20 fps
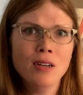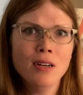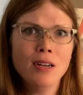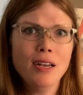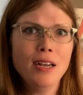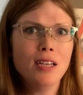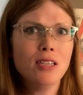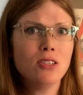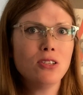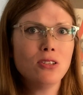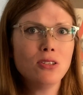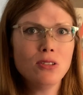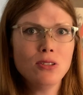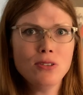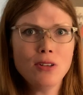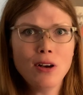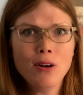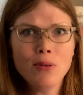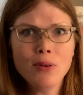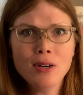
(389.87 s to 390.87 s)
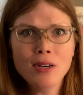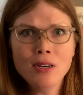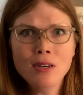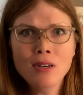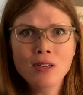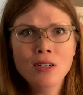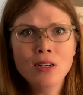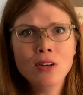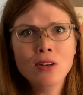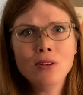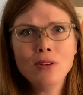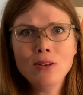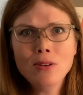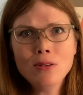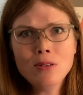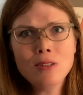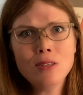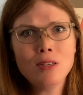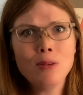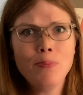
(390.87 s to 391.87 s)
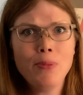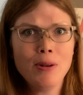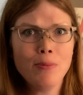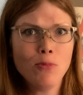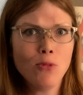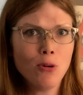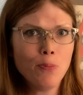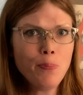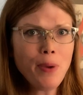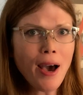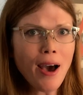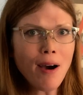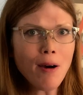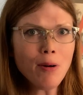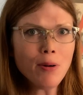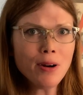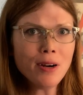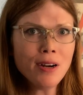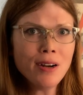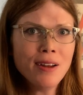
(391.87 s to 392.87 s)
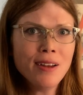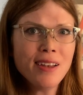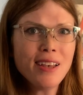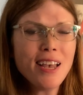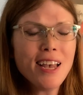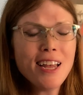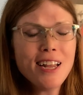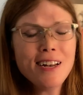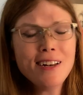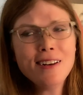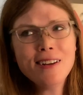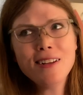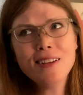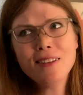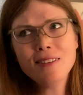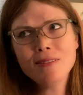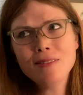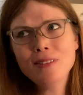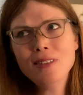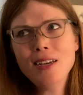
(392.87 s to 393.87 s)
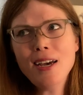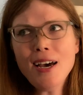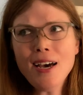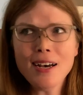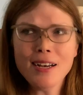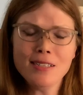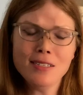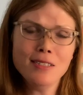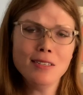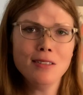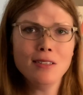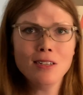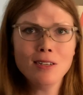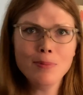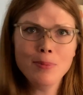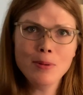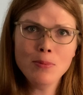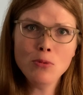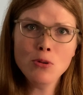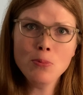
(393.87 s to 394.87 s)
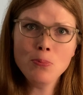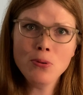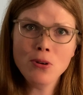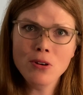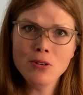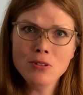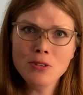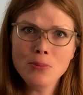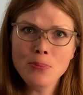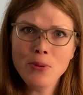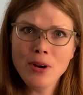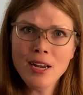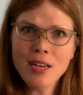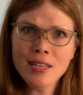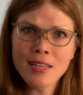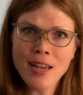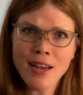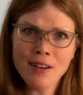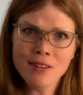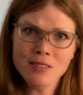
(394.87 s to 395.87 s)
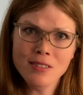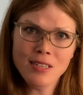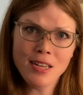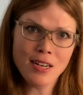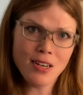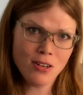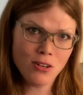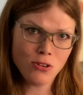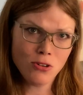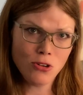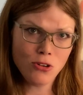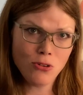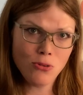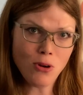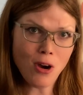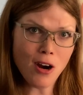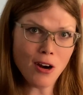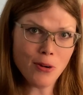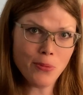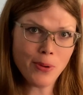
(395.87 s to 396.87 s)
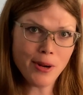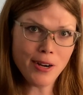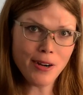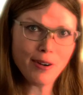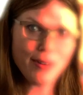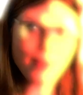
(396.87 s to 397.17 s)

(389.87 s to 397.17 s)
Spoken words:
It's slower, uses a bit more power, and yeah, it's a little bit more prone to breakdowns than new hardware.